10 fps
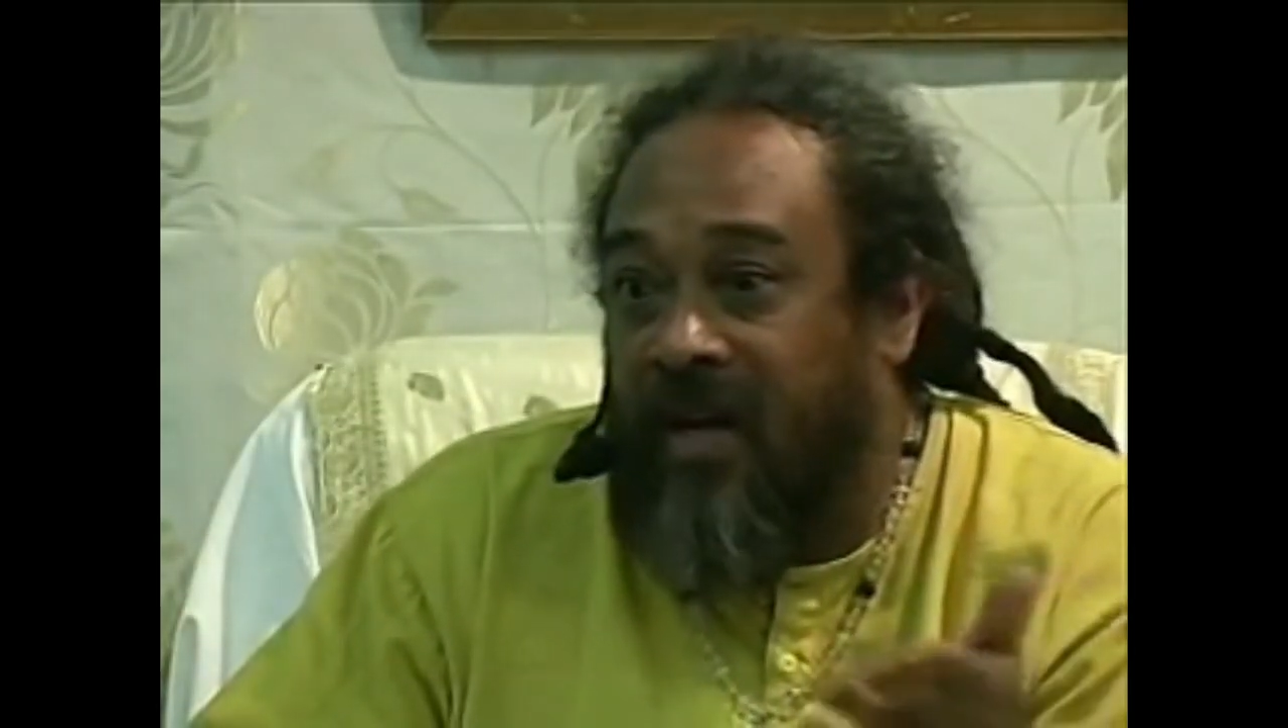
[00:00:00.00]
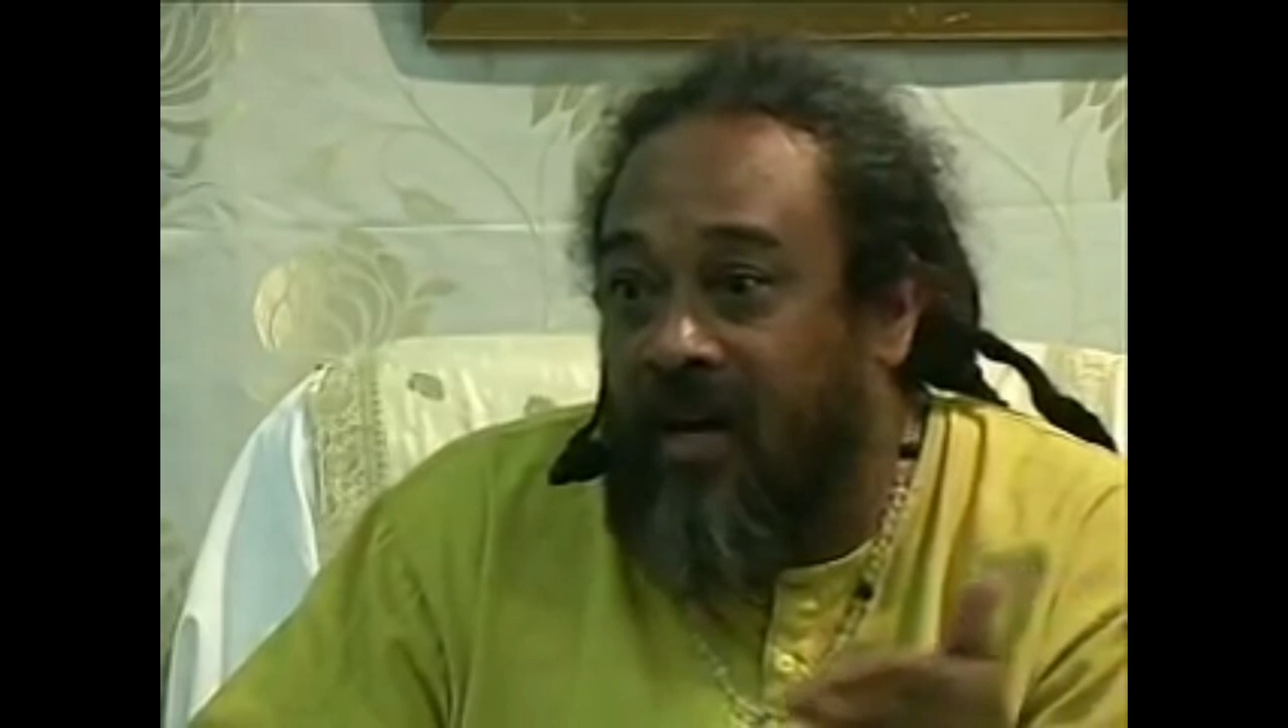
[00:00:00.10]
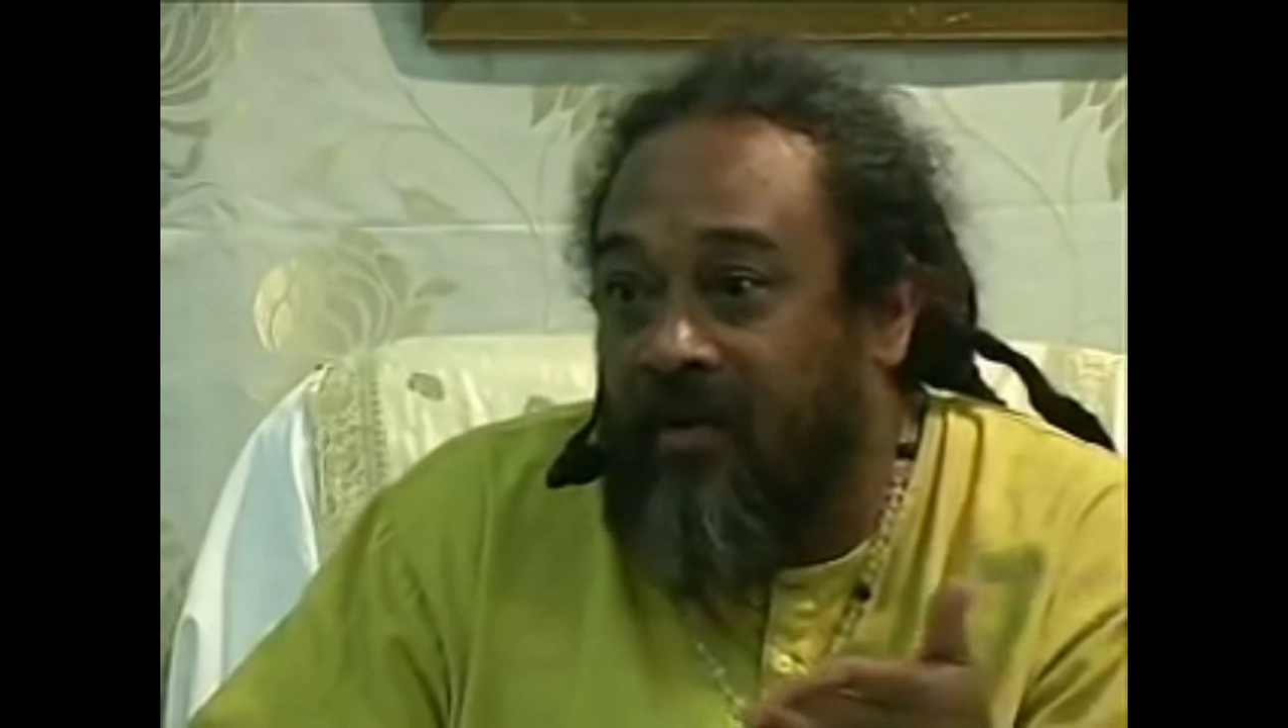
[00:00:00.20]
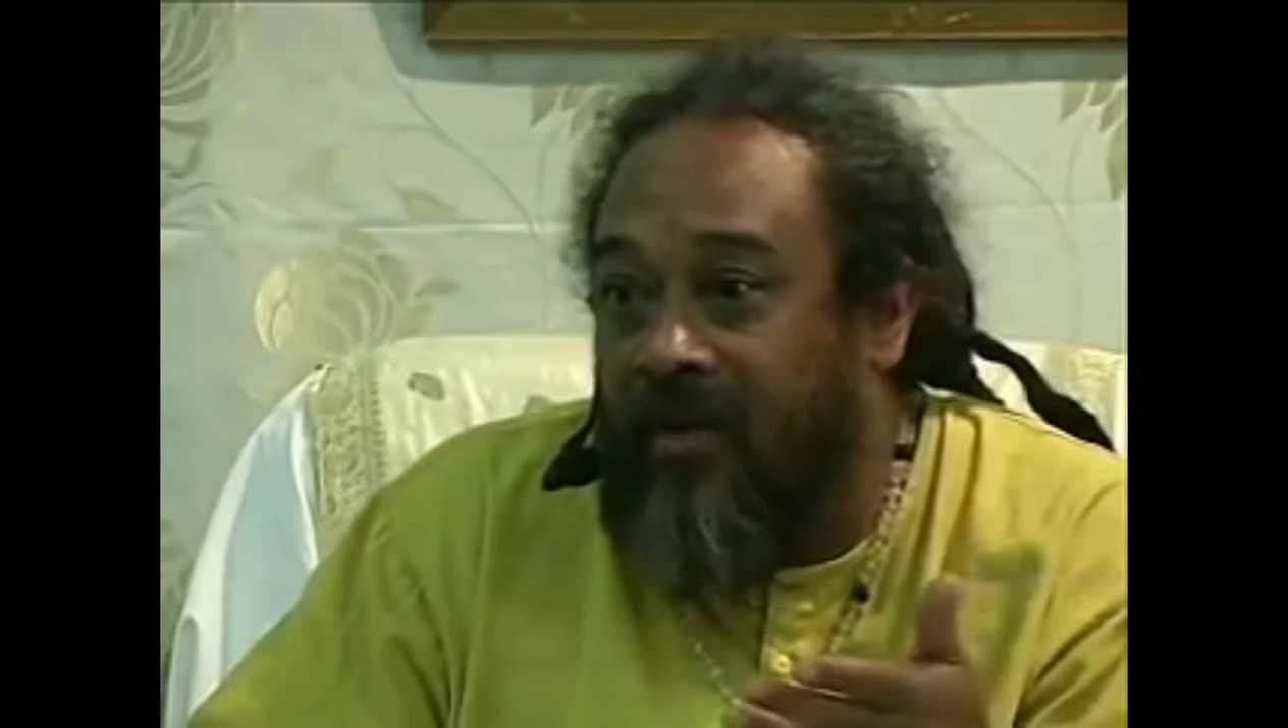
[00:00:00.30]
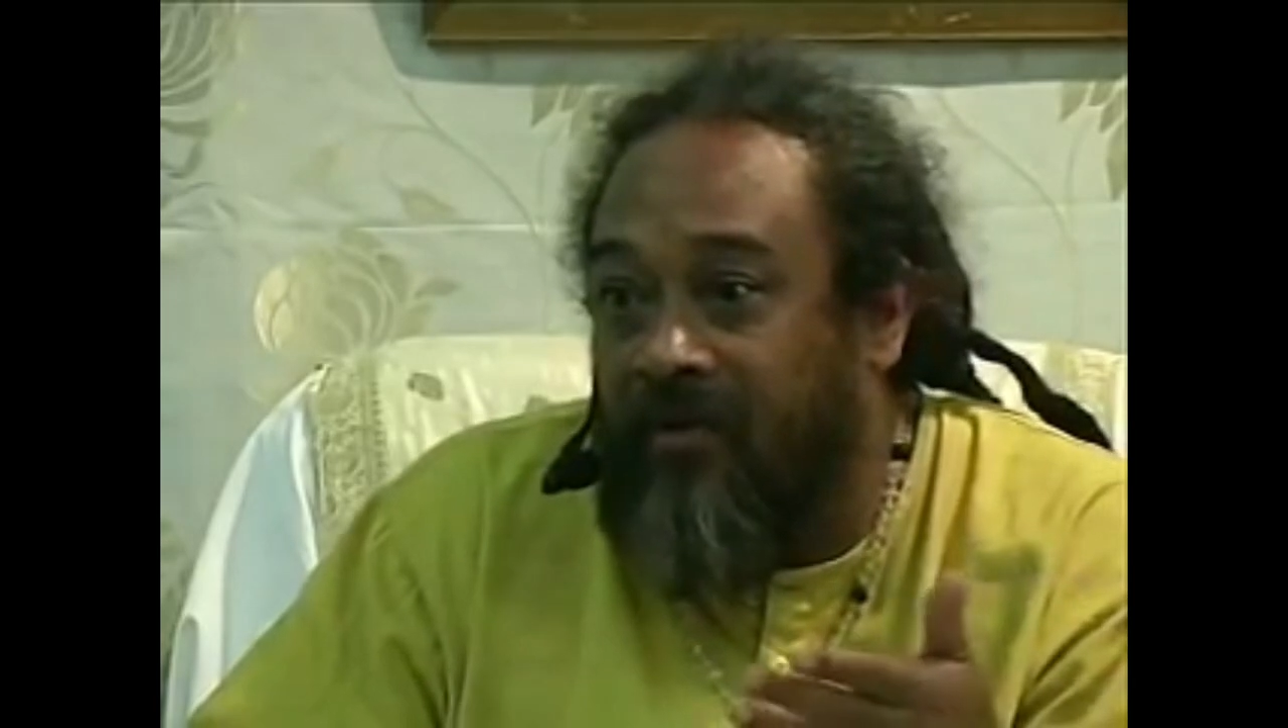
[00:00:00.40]

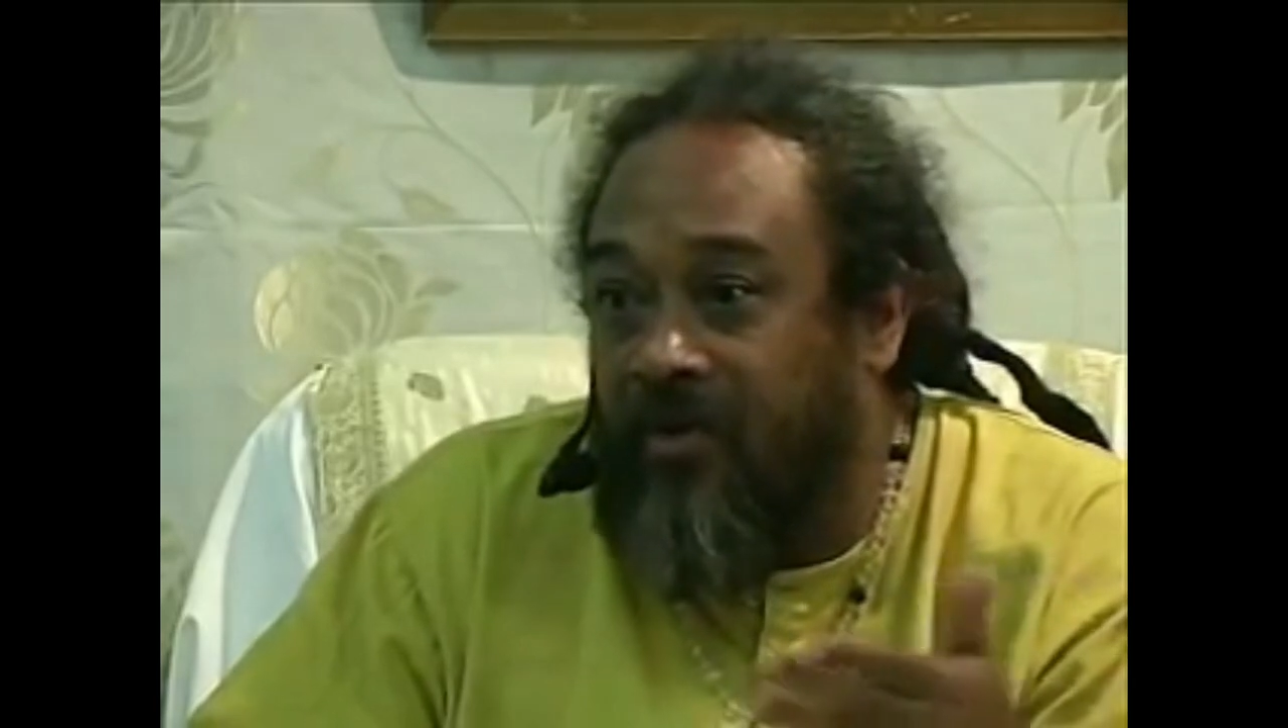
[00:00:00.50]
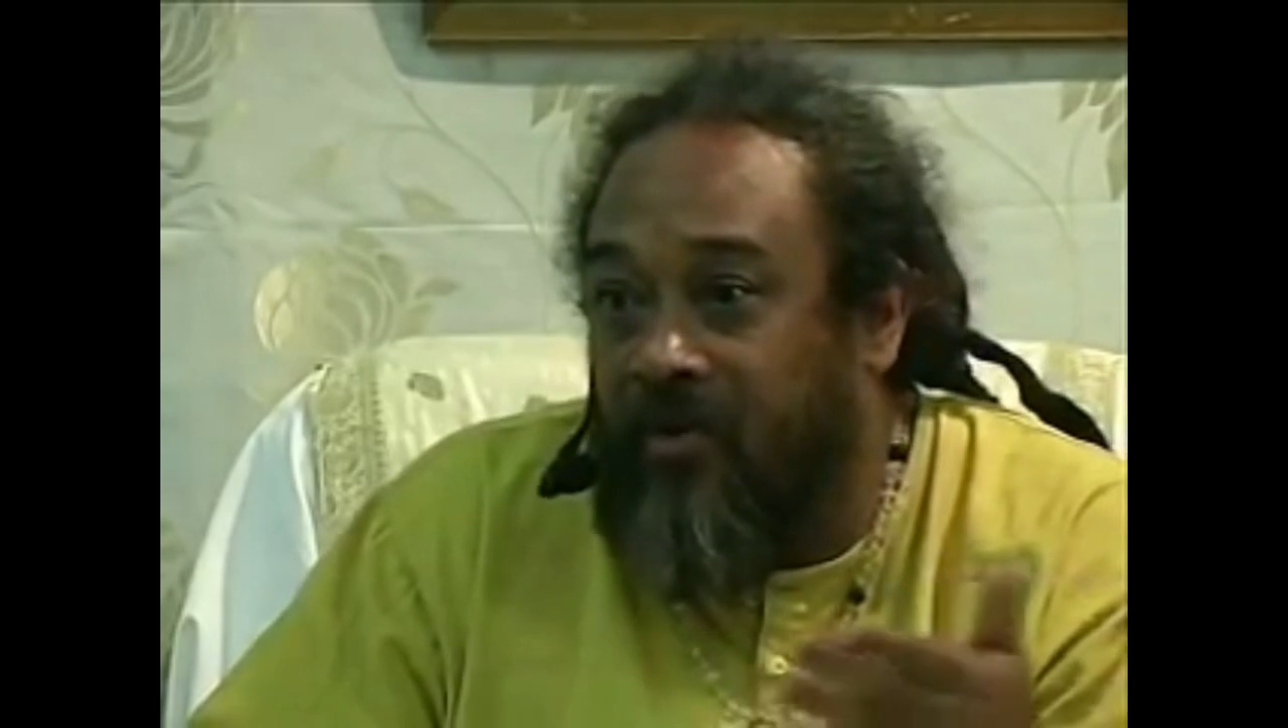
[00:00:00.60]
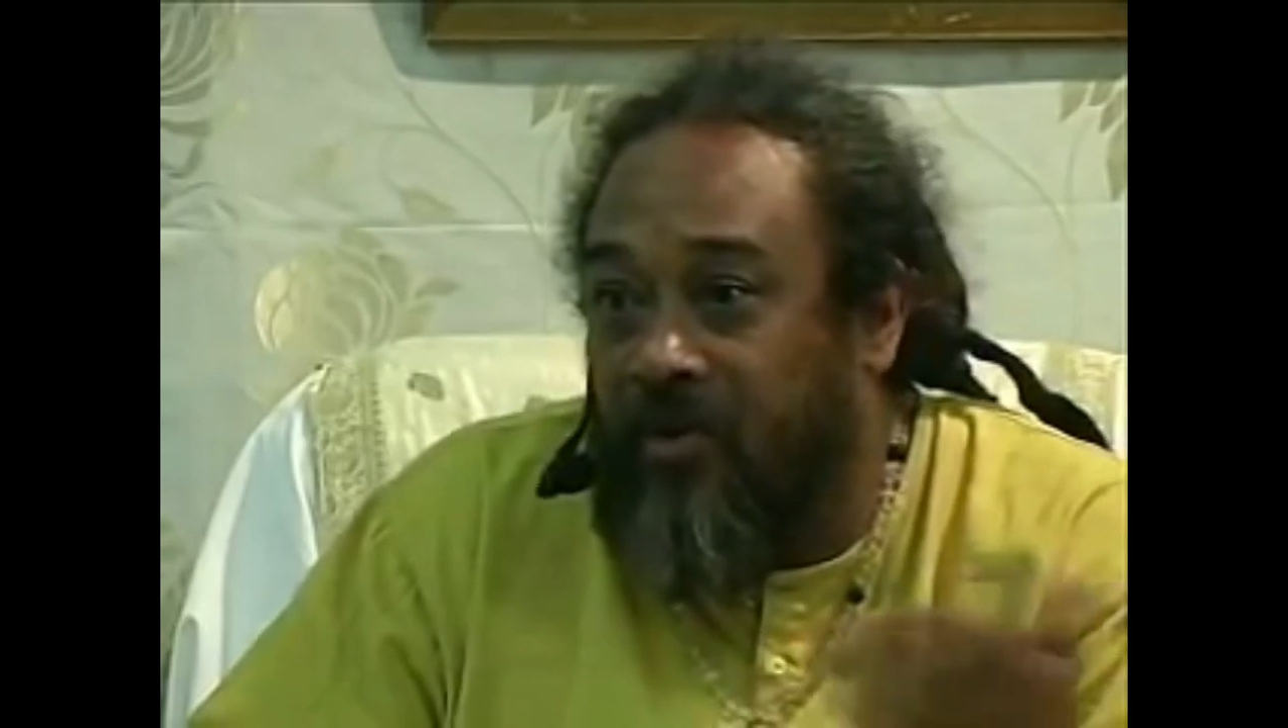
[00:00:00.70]
diary for